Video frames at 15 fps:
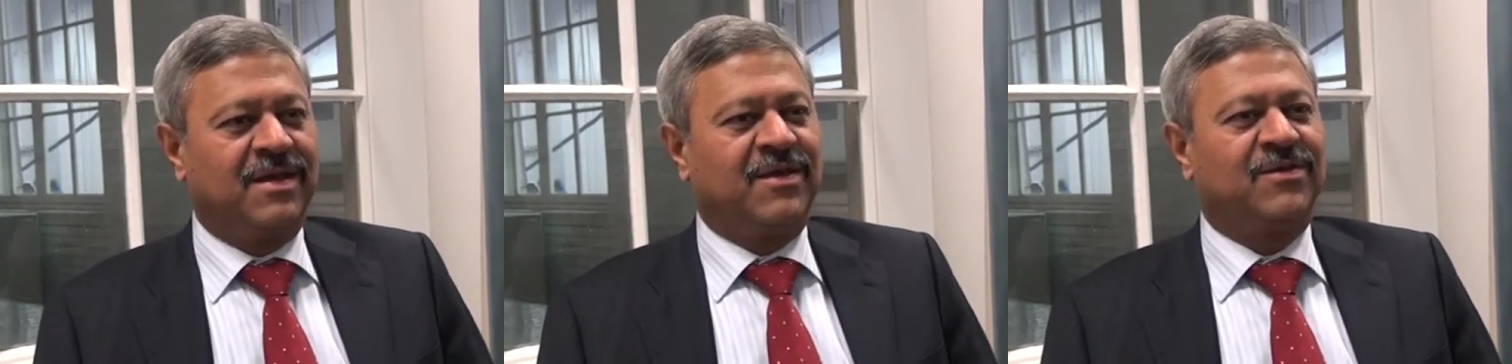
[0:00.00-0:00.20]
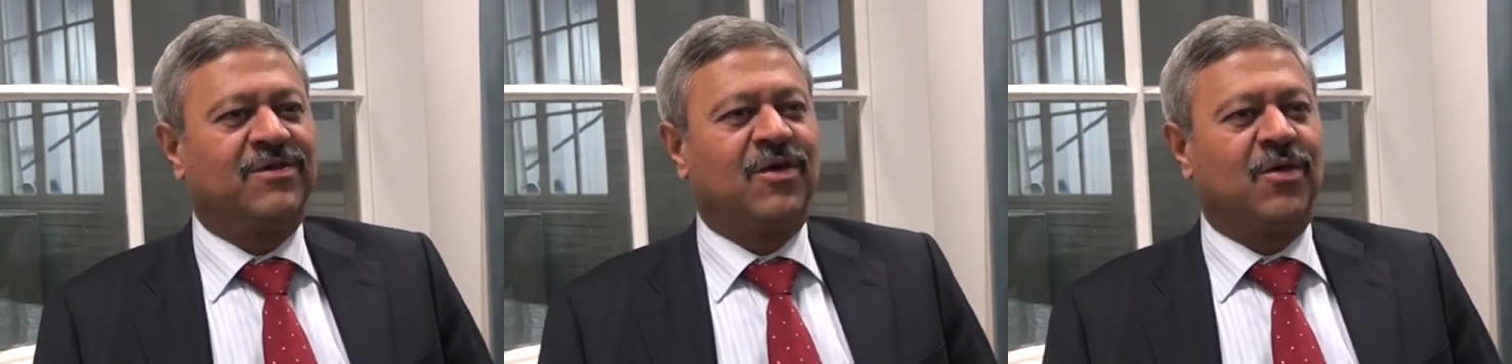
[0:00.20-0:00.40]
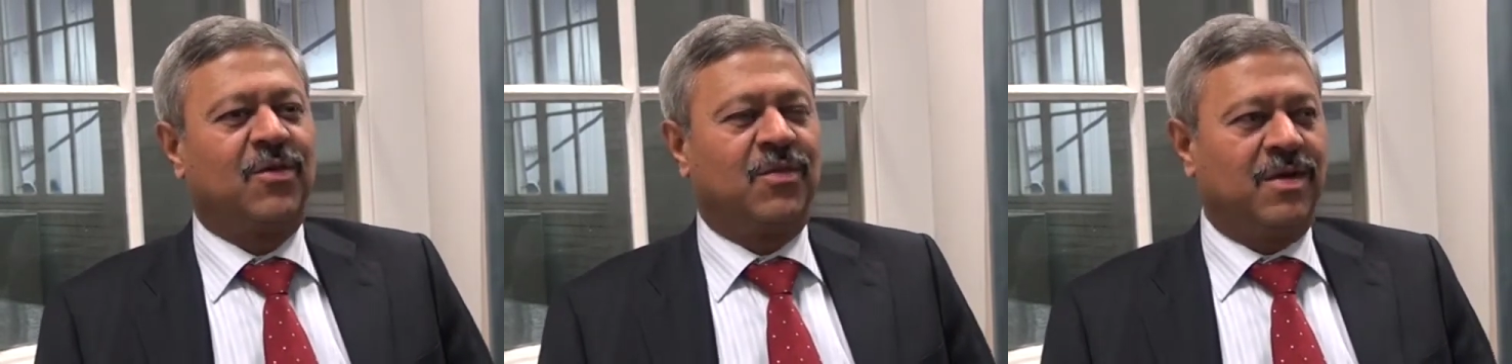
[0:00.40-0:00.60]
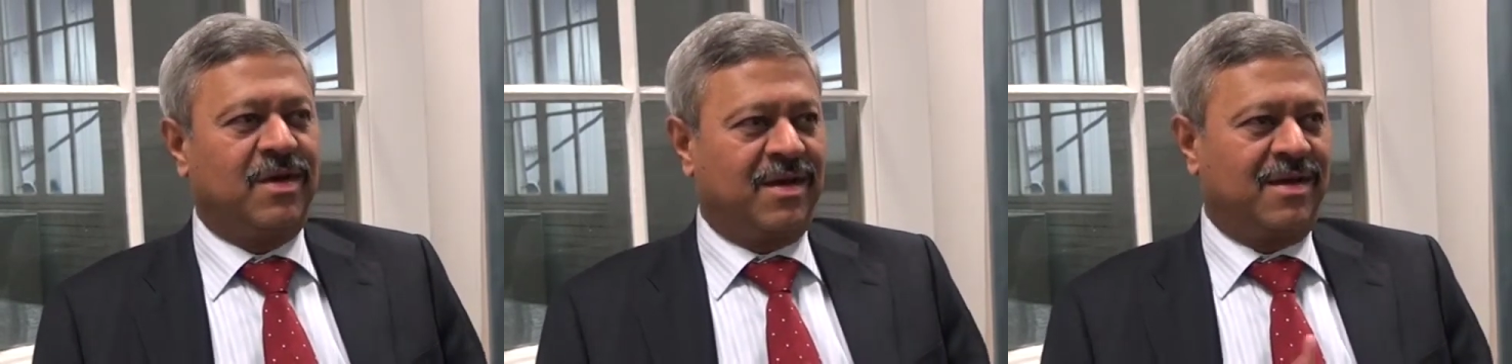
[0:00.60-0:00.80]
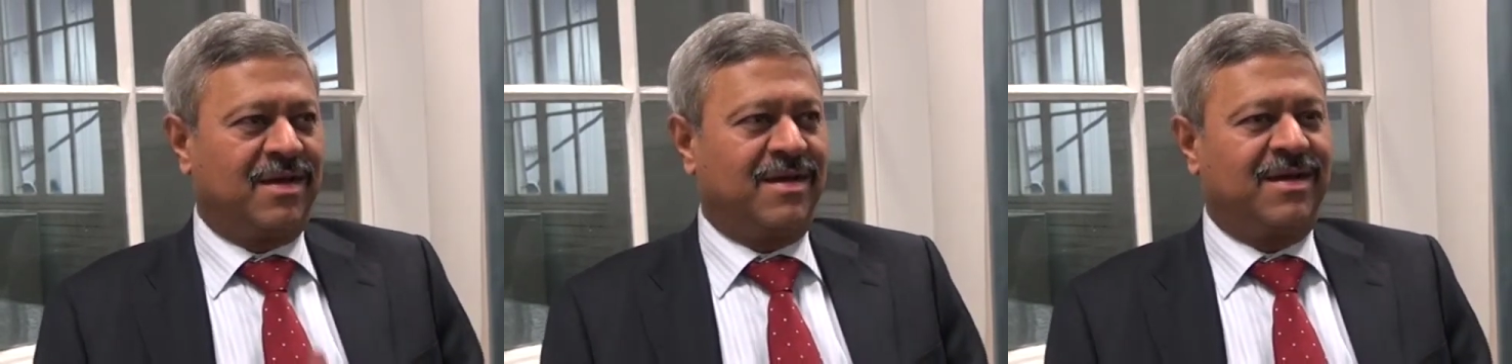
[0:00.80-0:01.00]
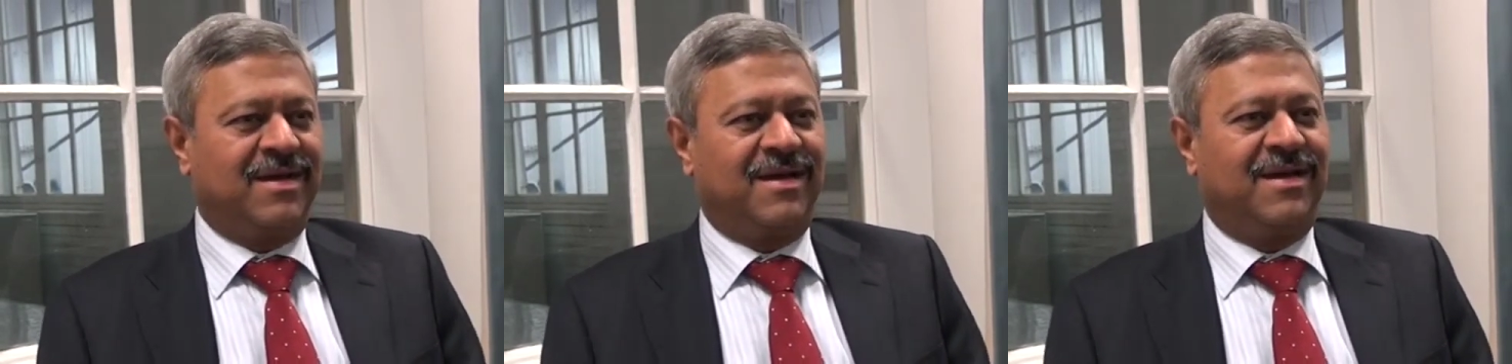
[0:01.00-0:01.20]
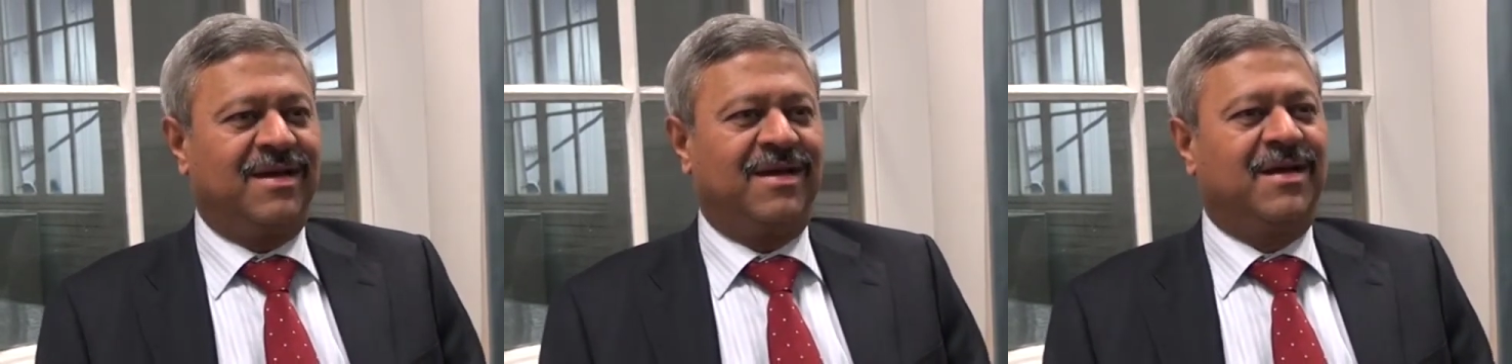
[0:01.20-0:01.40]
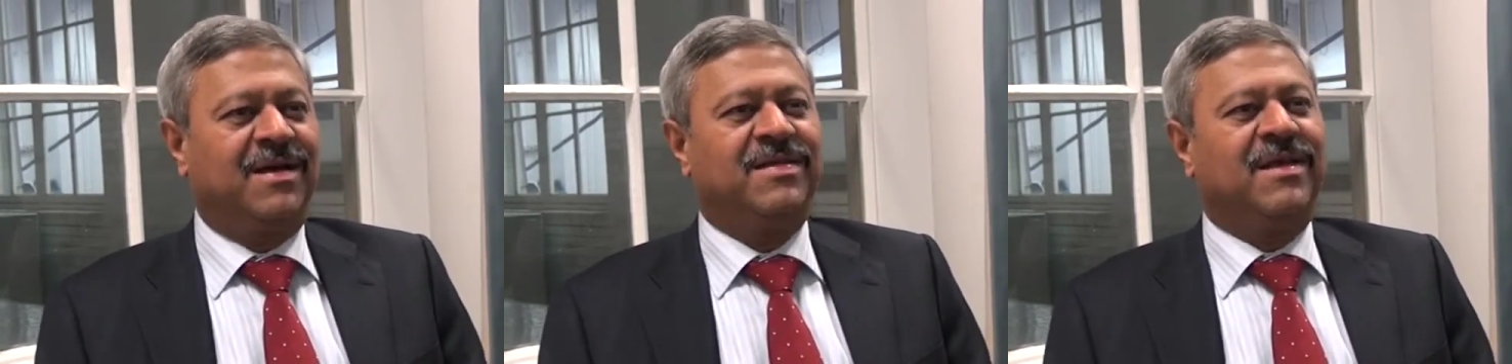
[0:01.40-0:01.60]
So
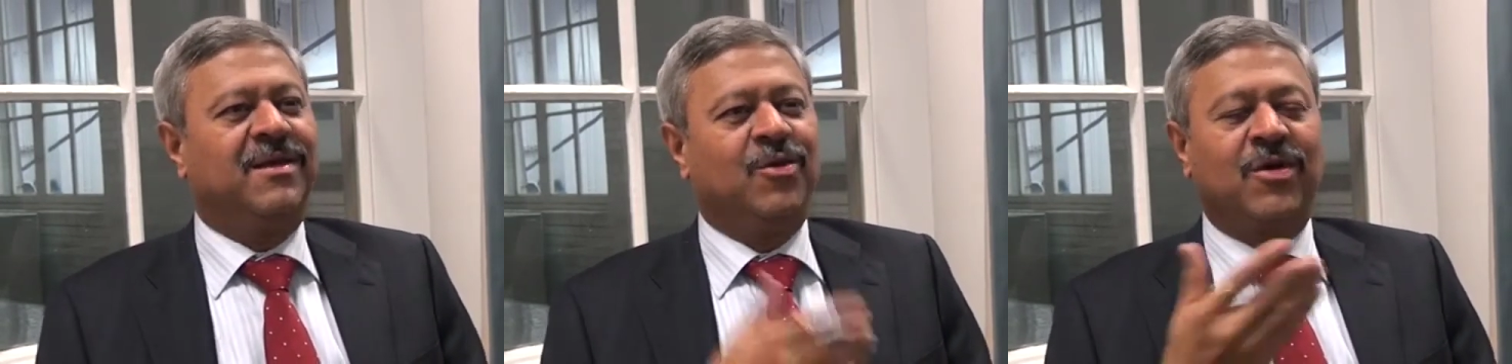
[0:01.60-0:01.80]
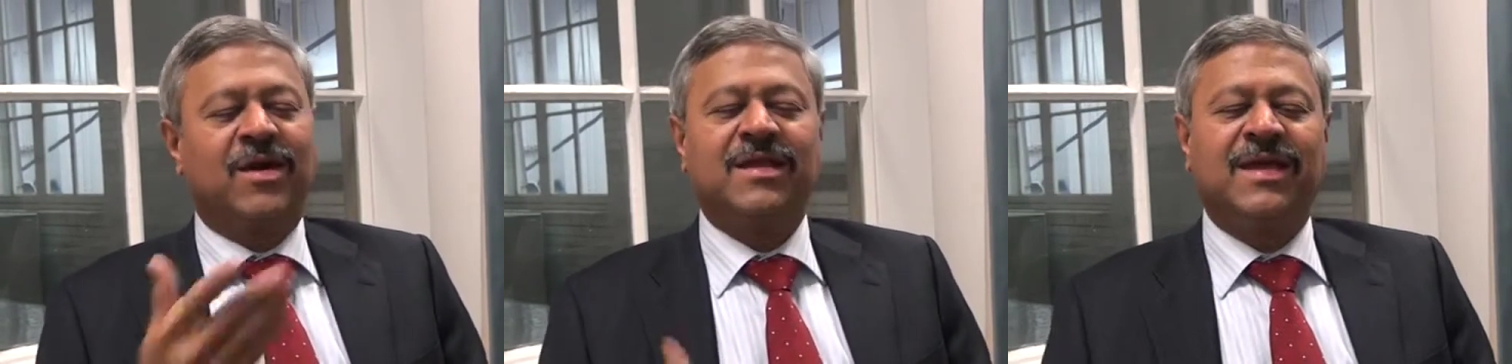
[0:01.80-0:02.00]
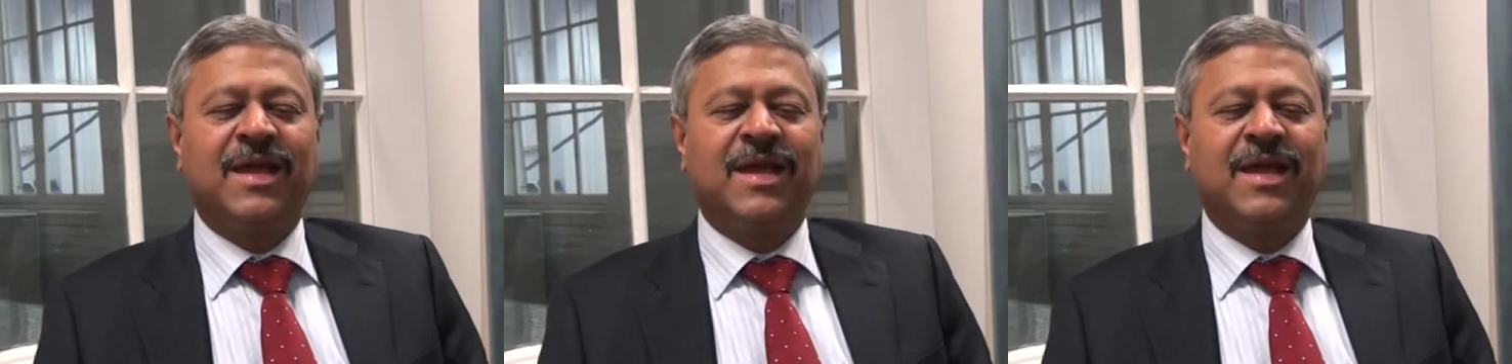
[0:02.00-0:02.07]
you can